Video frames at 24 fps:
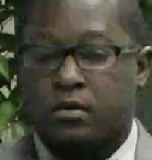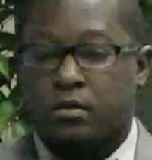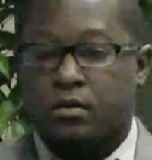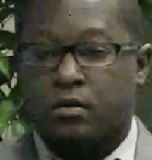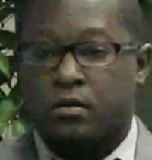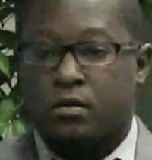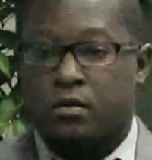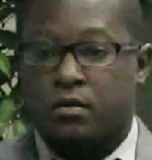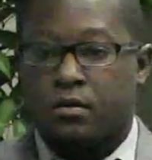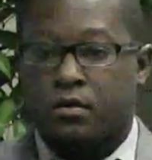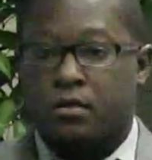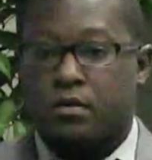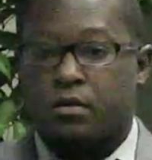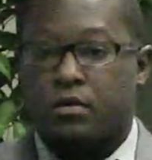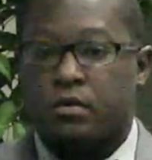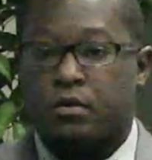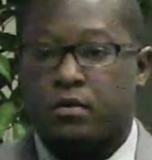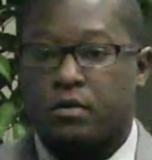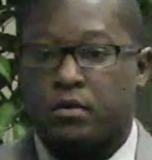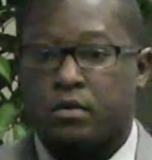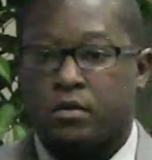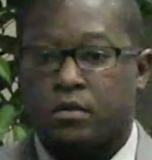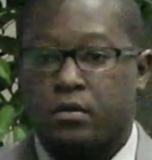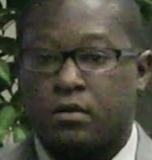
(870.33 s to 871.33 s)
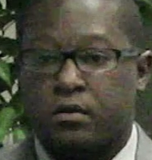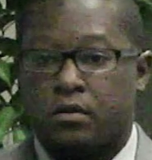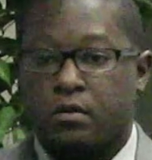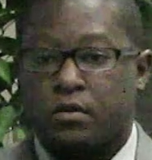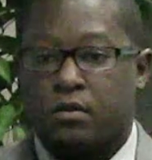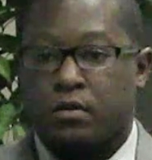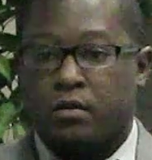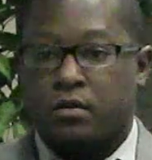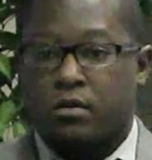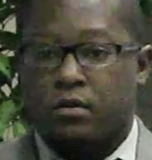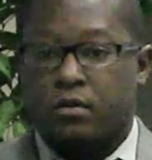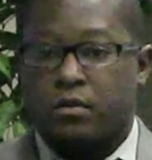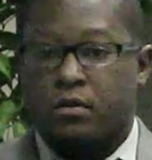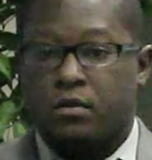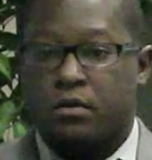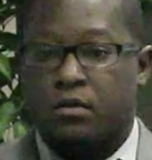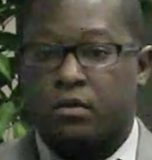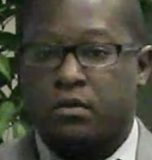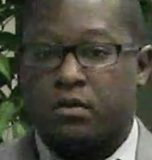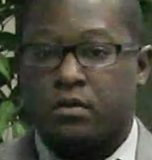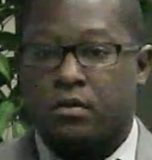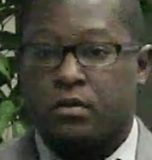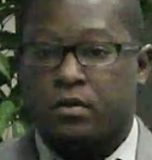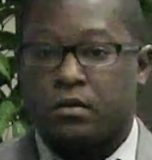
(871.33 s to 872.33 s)
covered for life if they get injured, you're
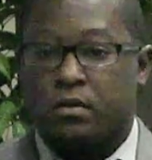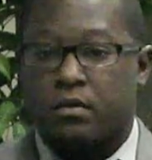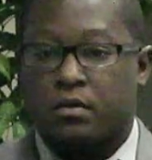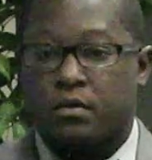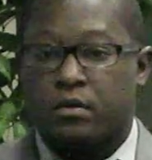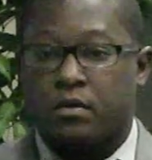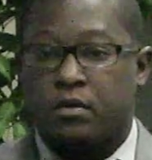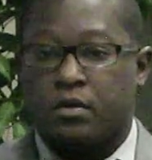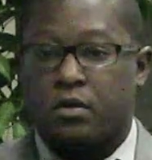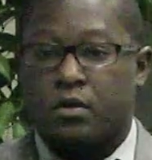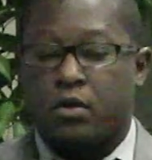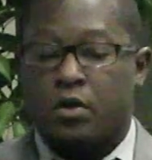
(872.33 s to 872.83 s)
talking kids?